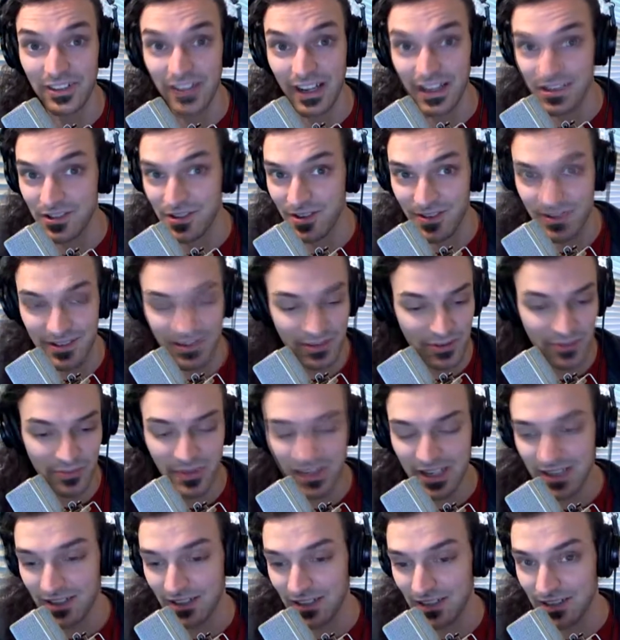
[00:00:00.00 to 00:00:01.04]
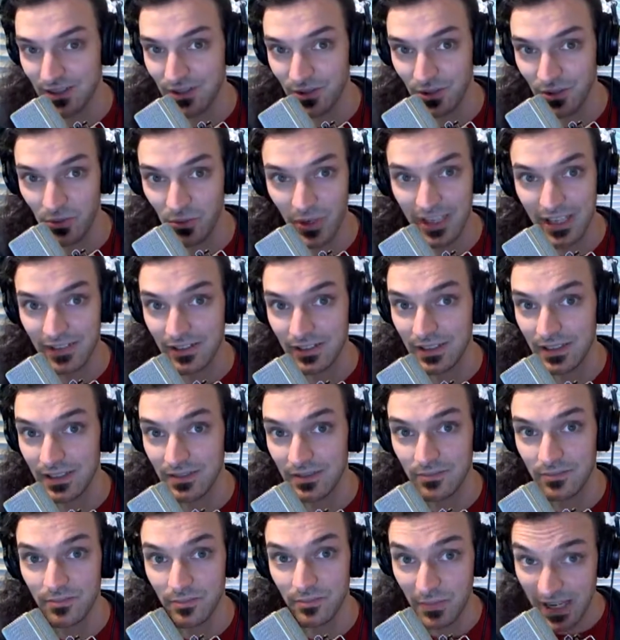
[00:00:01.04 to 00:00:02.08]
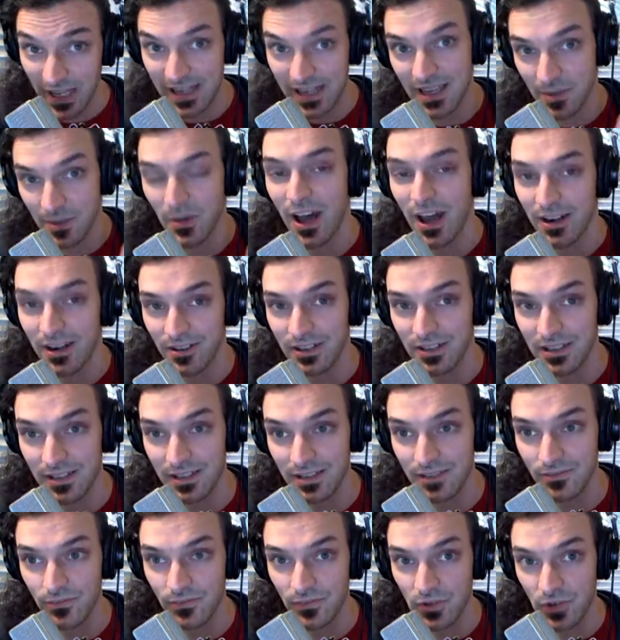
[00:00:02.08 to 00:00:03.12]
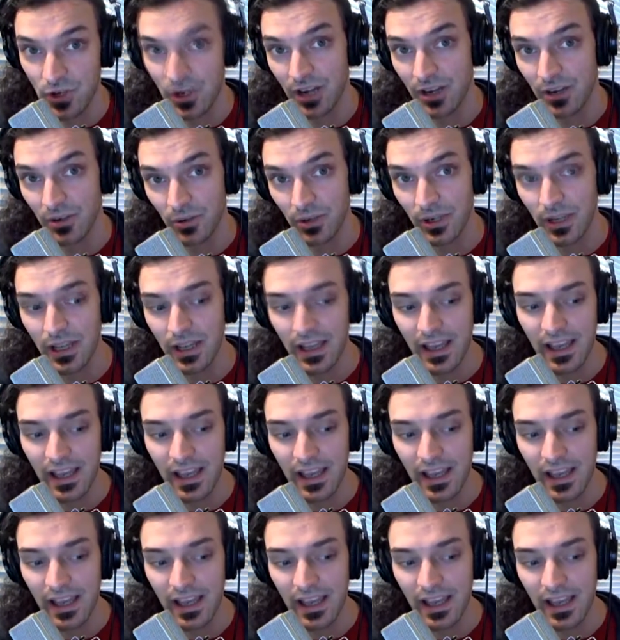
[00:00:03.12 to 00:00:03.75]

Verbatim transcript: I started to immediately do a weekly Media Monarchy show.